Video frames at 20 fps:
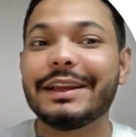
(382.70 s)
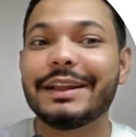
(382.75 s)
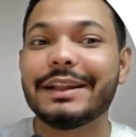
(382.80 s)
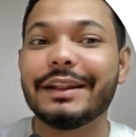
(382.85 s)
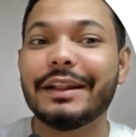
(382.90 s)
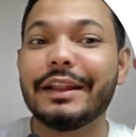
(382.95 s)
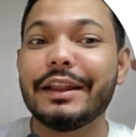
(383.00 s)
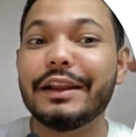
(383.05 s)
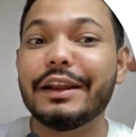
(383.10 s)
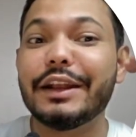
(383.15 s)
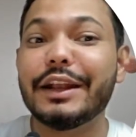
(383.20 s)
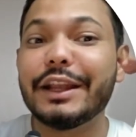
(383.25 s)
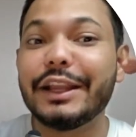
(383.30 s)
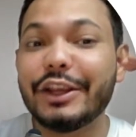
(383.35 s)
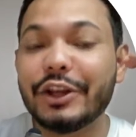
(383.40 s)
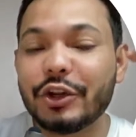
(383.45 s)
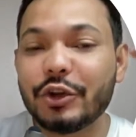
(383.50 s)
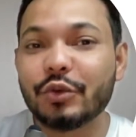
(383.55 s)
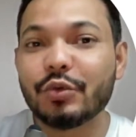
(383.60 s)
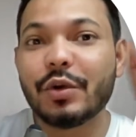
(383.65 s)
they
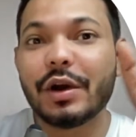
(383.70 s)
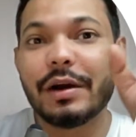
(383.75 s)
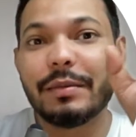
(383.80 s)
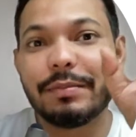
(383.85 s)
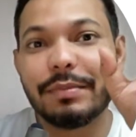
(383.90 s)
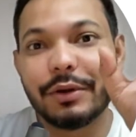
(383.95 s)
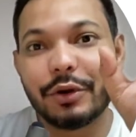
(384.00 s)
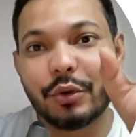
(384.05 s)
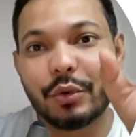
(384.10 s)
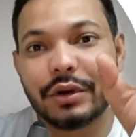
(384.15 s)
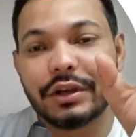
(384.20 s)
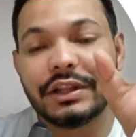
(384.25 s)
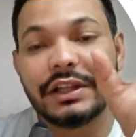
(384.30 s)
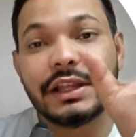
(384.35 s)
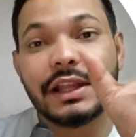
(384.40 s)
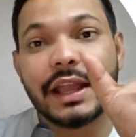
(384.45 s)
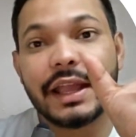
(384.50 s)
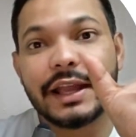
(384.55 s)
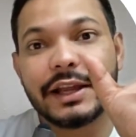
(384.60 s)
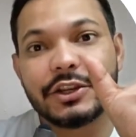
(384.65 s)
need to upload
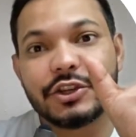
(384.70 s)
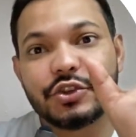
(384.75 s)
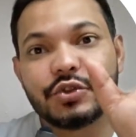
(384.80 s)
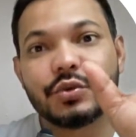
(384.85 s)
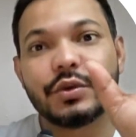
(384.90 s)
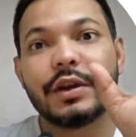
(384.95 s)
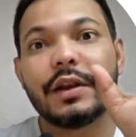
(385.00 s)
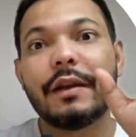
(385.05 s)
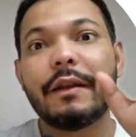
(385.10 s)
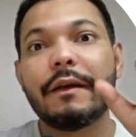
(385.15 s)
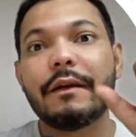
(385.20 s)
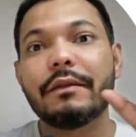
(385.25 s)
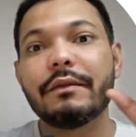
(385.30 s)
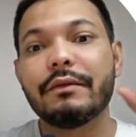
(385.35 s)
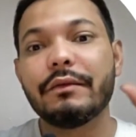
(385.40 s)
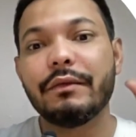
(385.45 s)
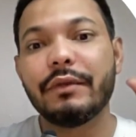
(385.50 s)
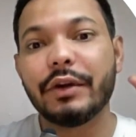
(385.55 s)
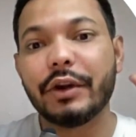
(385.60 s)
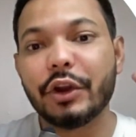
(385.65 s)
the actual
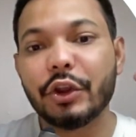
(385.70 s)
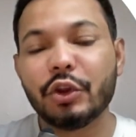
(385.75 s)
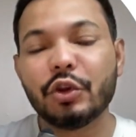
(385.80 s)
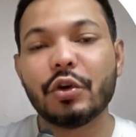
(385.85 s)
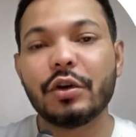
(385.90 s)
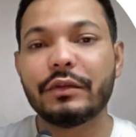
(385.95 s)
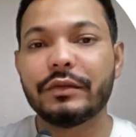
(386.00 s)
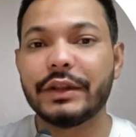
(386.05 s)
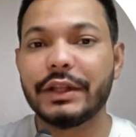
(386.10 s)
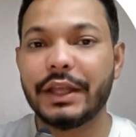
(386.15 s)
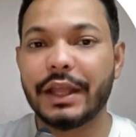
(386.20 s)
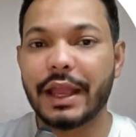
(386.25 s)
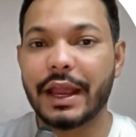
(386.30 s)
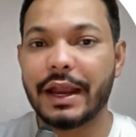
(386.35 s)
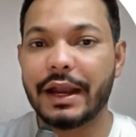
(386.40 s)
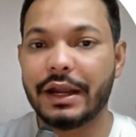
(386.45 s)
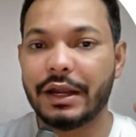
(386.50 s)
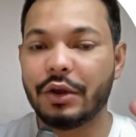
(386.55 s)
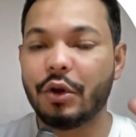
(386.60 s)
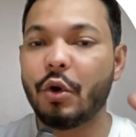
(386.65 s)
video of the
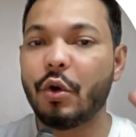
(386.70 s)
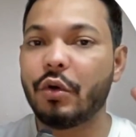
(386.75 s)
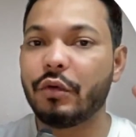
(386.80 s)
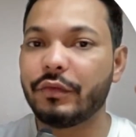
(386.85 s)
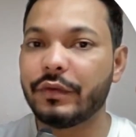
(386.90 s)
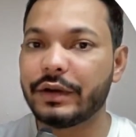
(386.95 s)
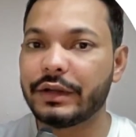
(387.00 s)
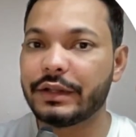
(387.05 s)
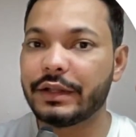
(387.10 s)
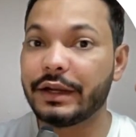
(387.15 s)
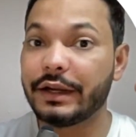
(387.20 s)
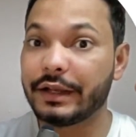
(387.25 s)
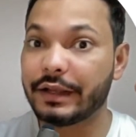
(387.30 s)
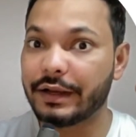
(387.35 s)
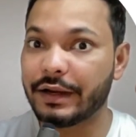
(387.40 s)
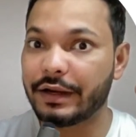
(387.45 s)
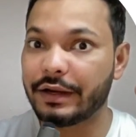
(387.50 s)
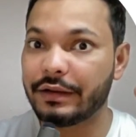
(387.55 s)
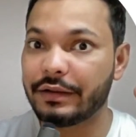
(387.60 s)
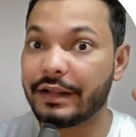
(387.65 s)
ad over the
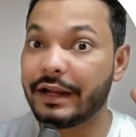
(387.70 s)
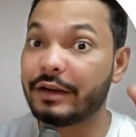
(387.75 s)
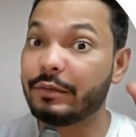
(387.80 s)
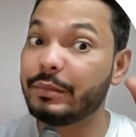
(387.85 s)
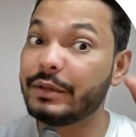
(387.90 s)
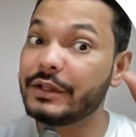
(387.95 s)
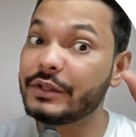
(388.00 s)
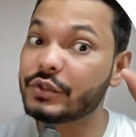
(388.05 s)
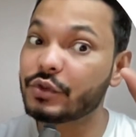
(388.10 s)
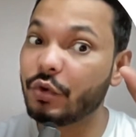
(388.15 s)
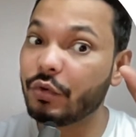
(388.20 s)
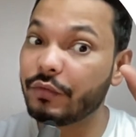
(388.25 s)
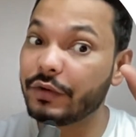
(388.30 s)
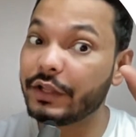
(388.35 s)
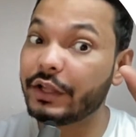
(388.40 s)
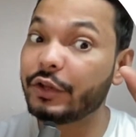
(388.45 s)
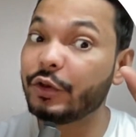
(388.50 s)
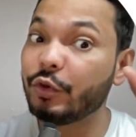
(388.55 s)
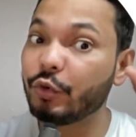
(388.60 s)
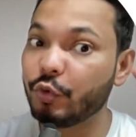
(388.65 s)
internet. That means over
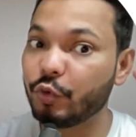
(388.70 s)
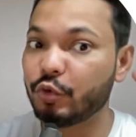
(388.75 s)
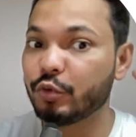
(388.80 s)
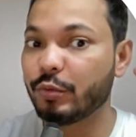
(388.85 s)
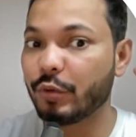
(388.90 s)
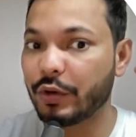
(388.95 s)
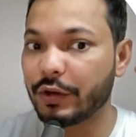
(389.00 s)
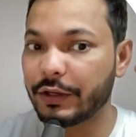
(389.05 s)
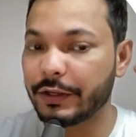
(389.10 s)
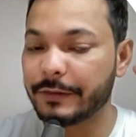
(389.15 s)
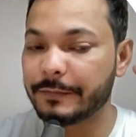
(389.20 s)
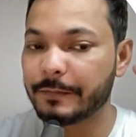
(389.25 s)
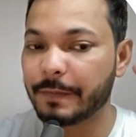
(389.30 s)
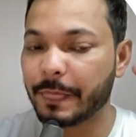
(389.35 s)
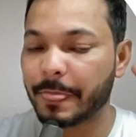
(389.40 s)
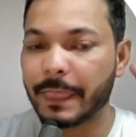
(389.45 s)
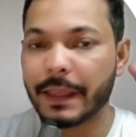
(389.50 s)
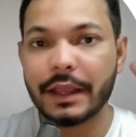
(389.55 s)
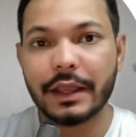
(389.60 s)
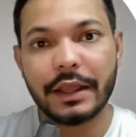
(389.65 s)
the YouTube only.
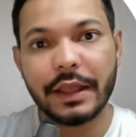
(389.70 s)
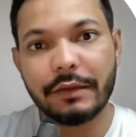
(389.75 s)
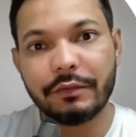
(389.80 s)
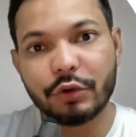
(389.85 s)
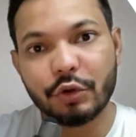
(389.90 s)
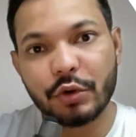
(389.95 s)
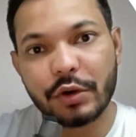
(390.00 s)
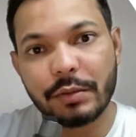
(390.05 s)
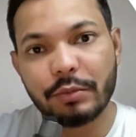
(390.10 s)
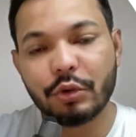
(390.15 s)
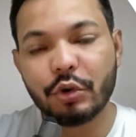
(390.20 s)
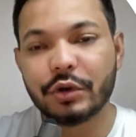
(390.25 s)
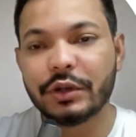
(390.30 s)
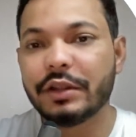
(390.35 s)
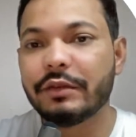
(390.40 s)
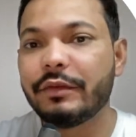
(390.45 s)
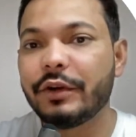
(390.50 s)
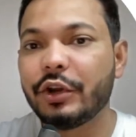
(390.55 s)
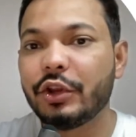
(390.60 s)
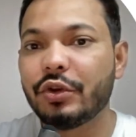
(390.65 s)
If you don't upload the
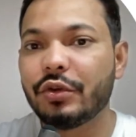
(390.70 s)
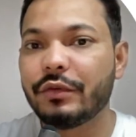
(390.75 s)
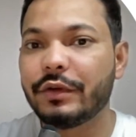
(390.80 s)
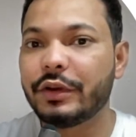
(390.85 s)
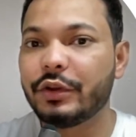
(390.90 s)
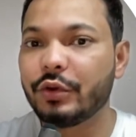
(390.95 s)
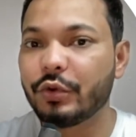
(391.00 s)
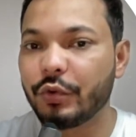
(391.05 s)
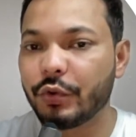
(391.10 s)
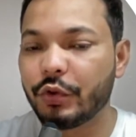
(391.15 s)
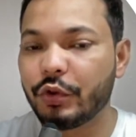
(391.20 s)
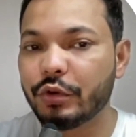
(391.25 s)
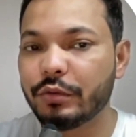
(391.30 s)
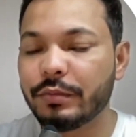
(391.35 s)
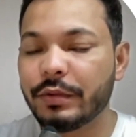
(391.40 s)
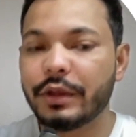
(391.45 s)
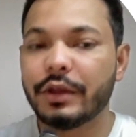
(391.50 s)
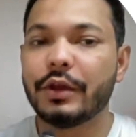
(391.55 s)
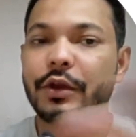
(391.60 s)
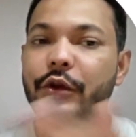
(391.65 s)
video over YouTube,
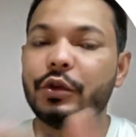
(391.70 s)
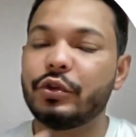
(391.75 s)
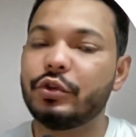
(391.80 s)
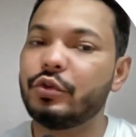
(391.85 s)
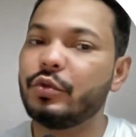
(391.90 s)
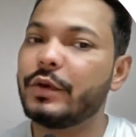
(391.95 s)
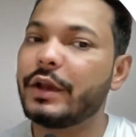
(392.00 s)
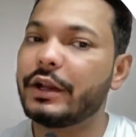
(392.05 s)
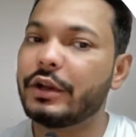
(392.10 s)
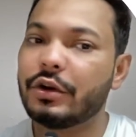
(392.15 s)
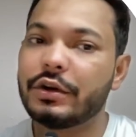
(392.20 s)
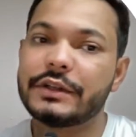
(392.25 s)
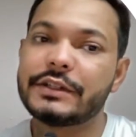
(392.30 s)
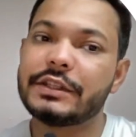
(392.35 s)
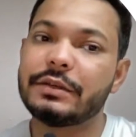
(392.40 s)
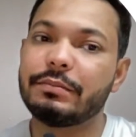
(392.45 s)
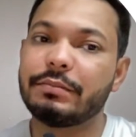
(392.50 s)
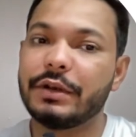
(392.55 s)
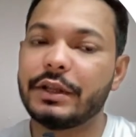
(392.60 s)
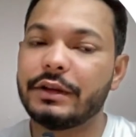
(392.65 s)
you cannot
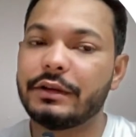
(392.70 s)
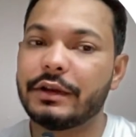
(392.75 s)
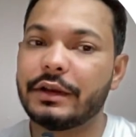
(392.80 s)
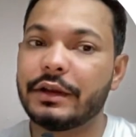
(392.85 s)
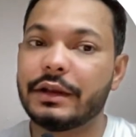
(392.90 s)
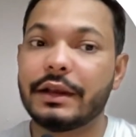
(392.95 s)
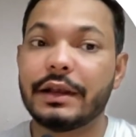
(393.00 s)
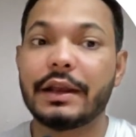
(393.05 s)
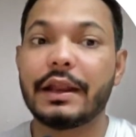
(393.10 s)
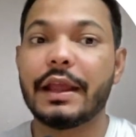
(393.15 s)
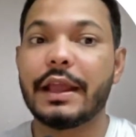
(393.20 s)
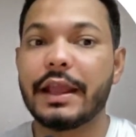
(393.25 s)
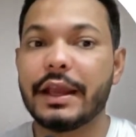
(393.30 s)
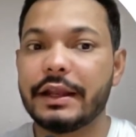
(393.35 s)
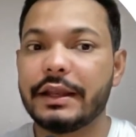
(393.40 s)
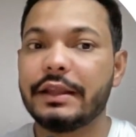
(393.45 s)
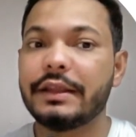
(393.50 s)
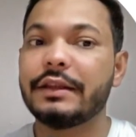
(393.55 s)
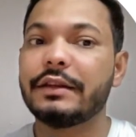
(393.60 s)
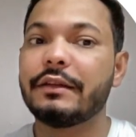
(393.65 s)
simply run
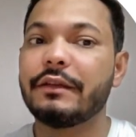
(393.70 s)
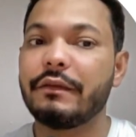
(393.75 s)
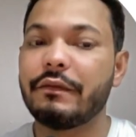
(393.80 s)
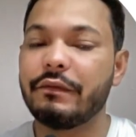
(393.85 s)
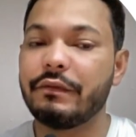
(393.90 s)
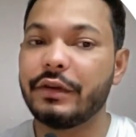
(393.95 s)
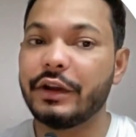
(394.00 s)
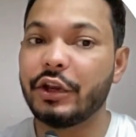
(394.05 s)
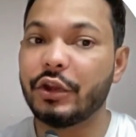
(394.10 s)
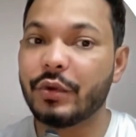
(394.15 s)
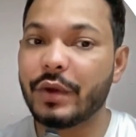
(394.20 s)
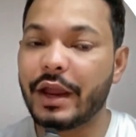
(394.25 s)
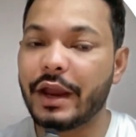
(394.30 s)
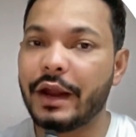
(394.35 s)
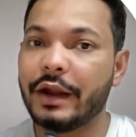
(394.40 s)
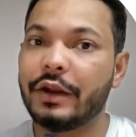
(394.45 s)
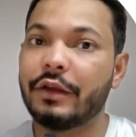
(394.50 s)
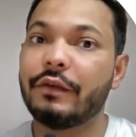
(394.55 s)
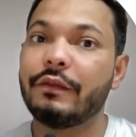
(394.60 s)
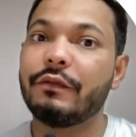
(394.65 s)
any video
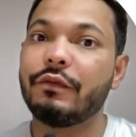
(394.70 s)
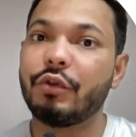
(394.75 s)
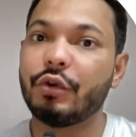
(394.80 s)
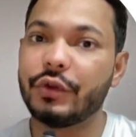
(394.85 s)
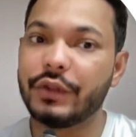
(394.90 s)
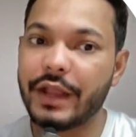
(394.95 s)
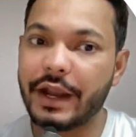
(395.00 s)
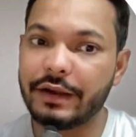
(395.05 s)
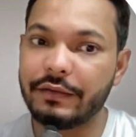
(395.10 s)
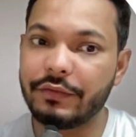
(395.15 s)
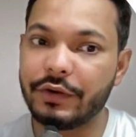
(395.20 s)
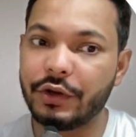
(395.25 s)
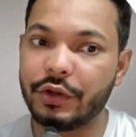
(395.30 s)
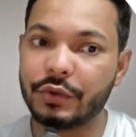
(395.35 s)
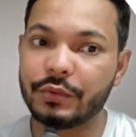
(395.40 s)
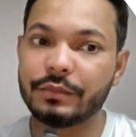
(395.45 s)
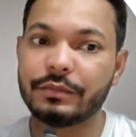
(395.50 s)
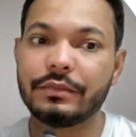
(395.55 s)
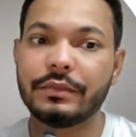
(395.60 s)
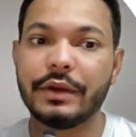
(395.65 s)
ad for that
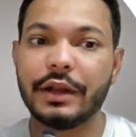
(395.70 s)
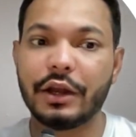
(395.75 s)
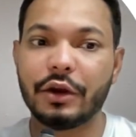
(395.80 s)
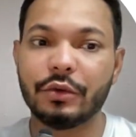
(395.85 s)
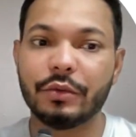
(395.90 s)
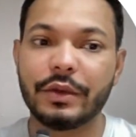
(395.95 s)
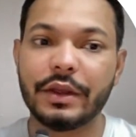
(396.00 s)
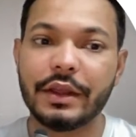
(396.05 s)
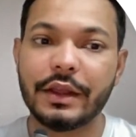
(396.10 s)
video. Now,